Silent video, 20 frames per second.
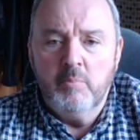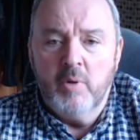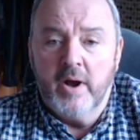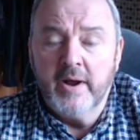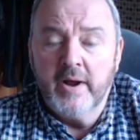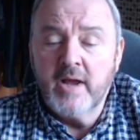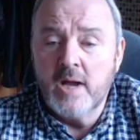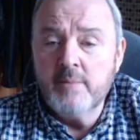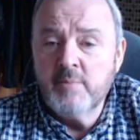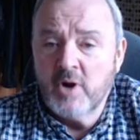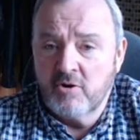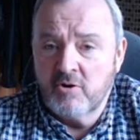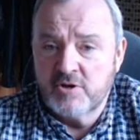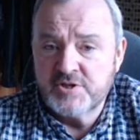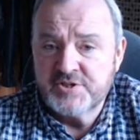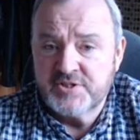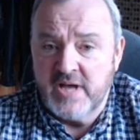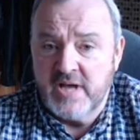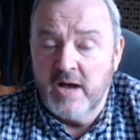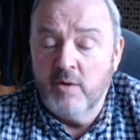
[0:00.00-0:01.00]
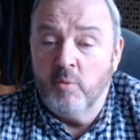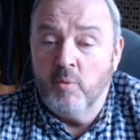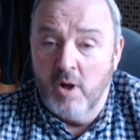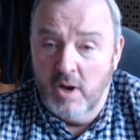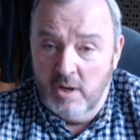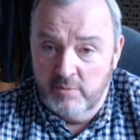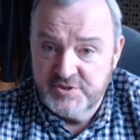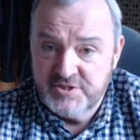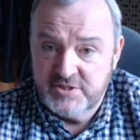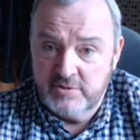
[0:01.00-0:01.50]
I came across that
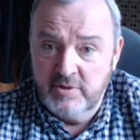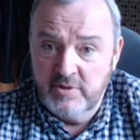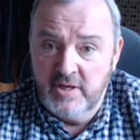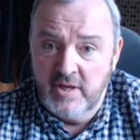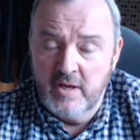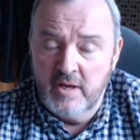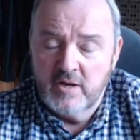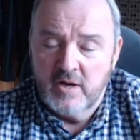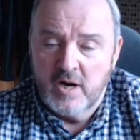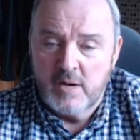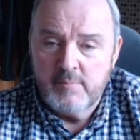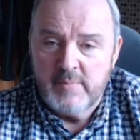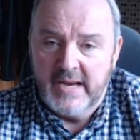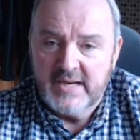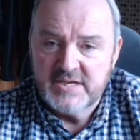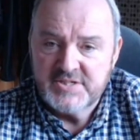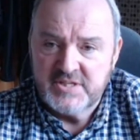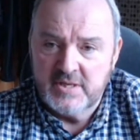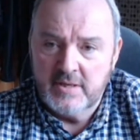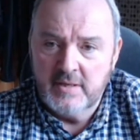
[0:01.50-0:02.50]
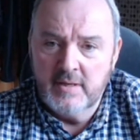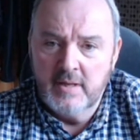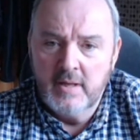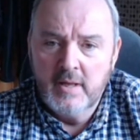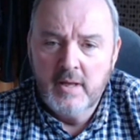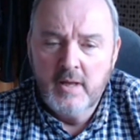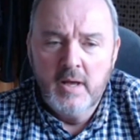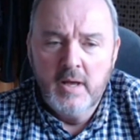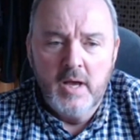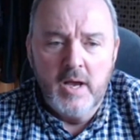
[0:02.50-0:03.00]
while I was doing Kit Car magazine,
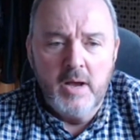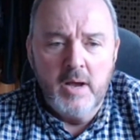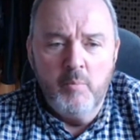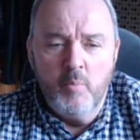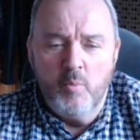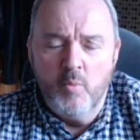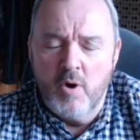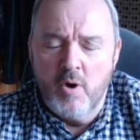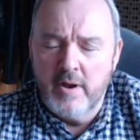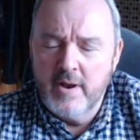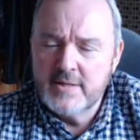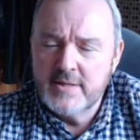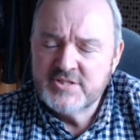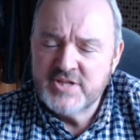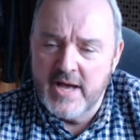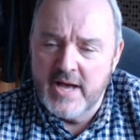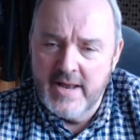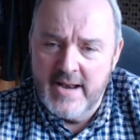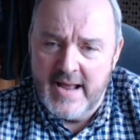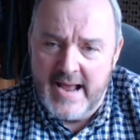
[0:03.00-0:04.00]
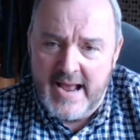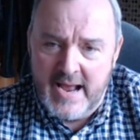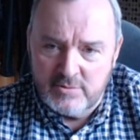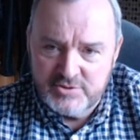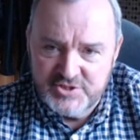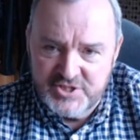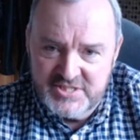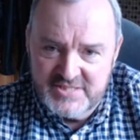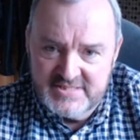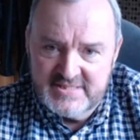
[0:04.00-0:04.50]
and what an
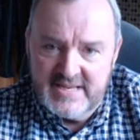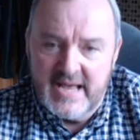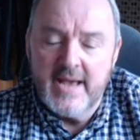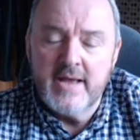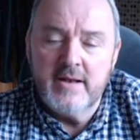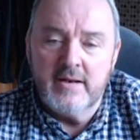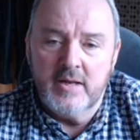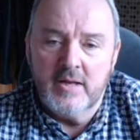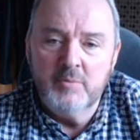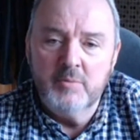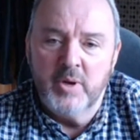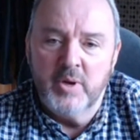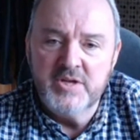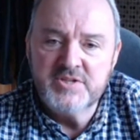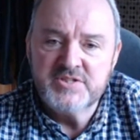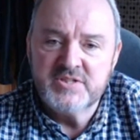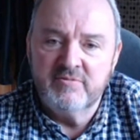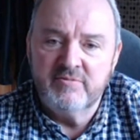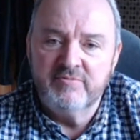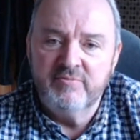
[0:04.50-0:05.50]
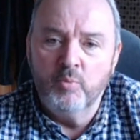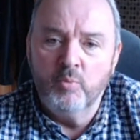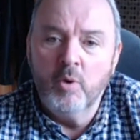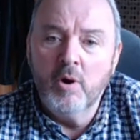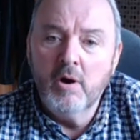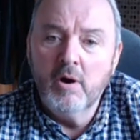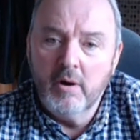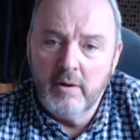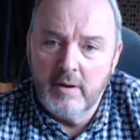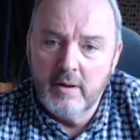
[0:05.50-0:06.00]
outstanding piece of
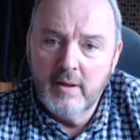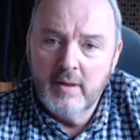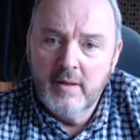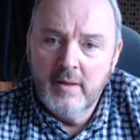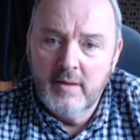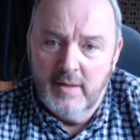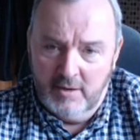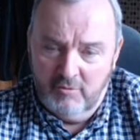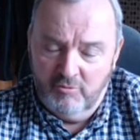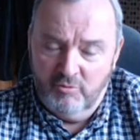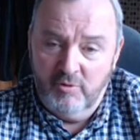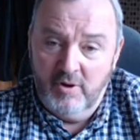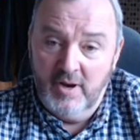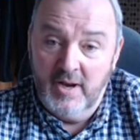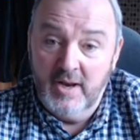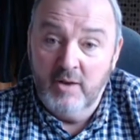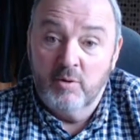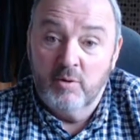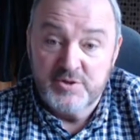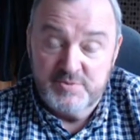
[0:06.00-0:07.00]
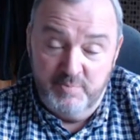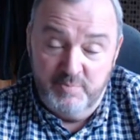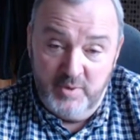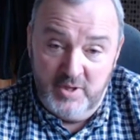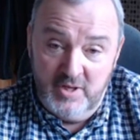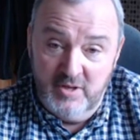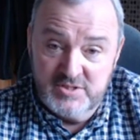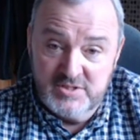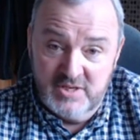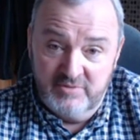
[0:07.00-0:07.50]
work. It really was
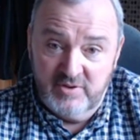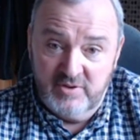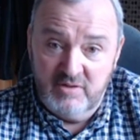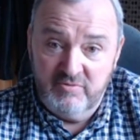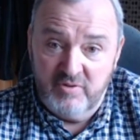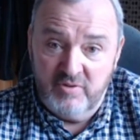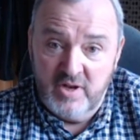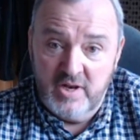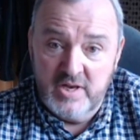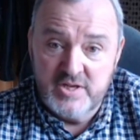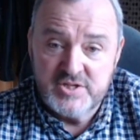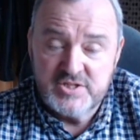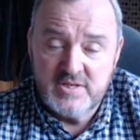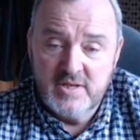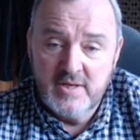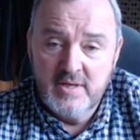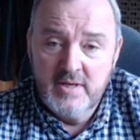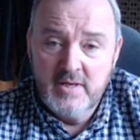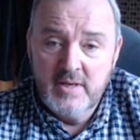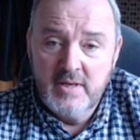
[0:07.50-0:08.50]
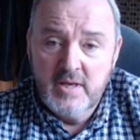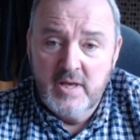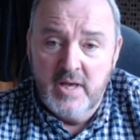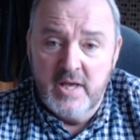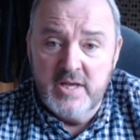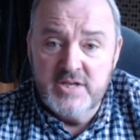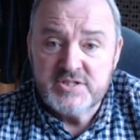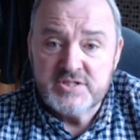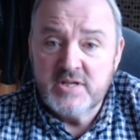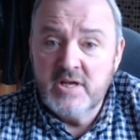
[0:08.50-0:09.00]
beautifully finished.
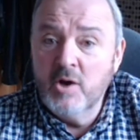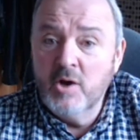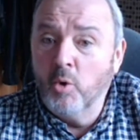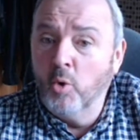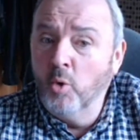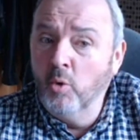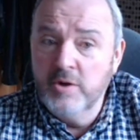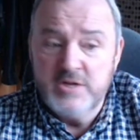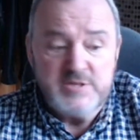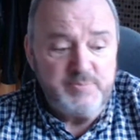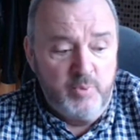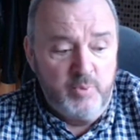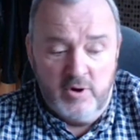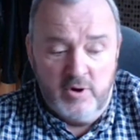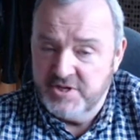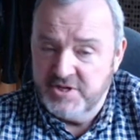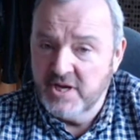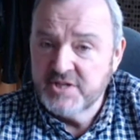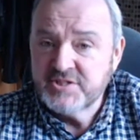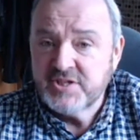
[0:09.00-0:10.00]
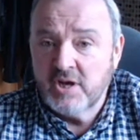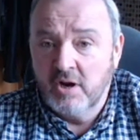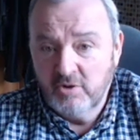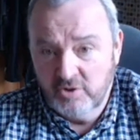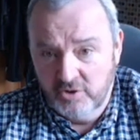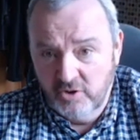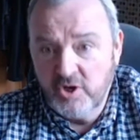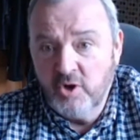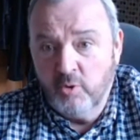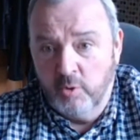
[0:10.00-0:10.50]
All his projects are
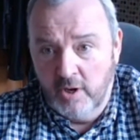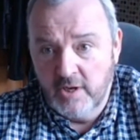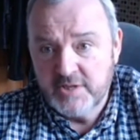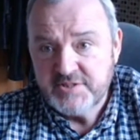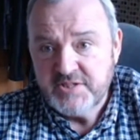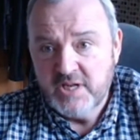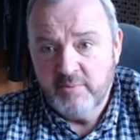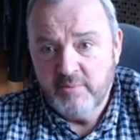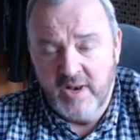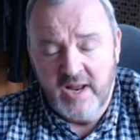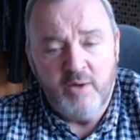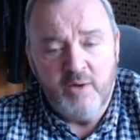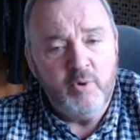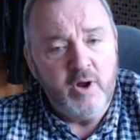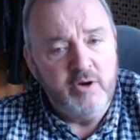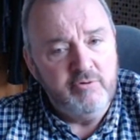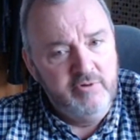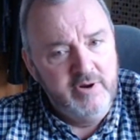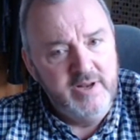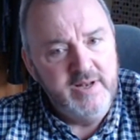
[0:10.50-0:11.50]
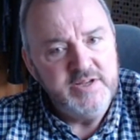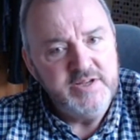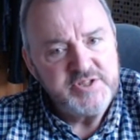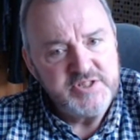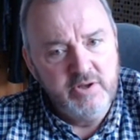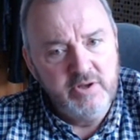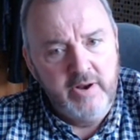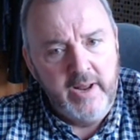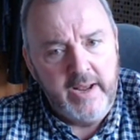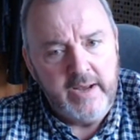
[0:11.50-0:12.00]
good quality, but that one really
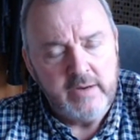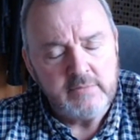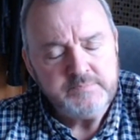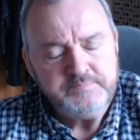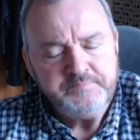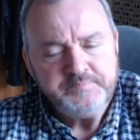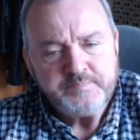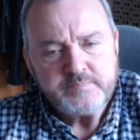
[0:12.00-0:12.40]
stood out.